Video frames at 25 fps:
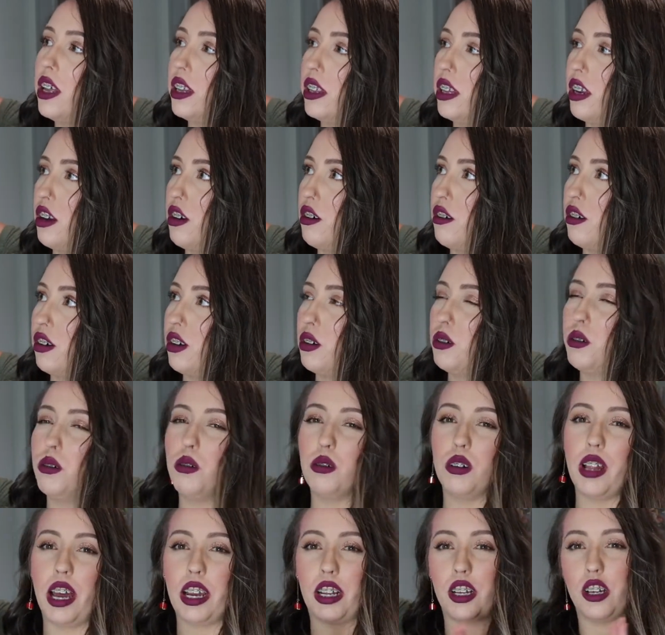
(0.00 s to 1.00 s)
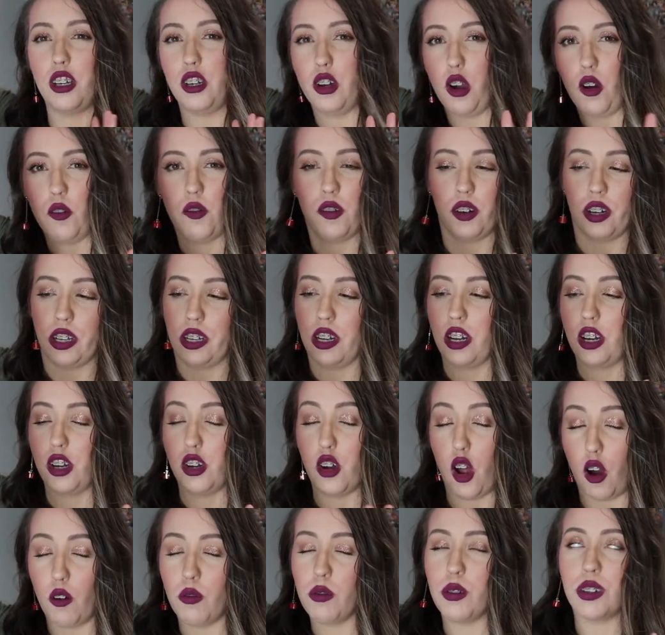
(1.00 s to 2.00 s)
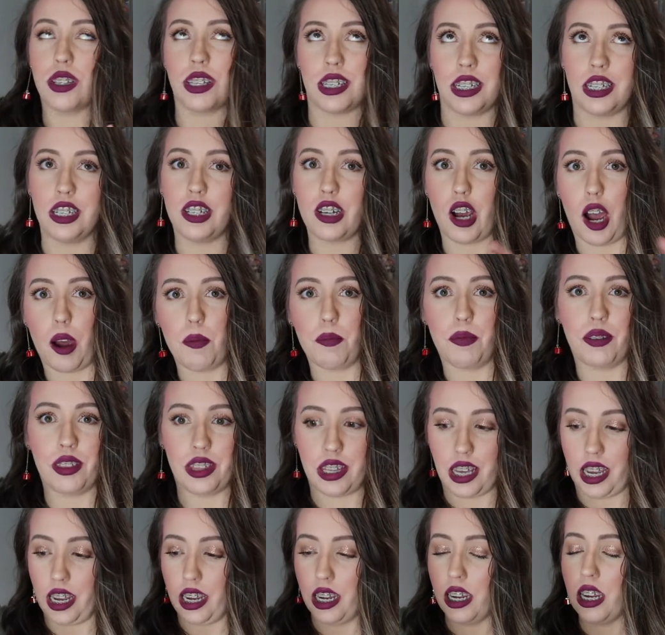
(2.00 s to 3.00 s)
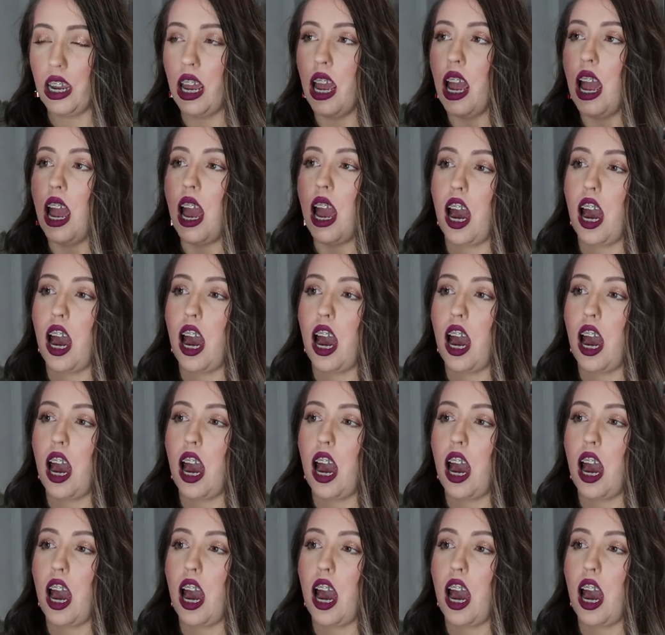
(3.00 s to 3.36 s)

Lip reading: They're cool, like novelty type thing.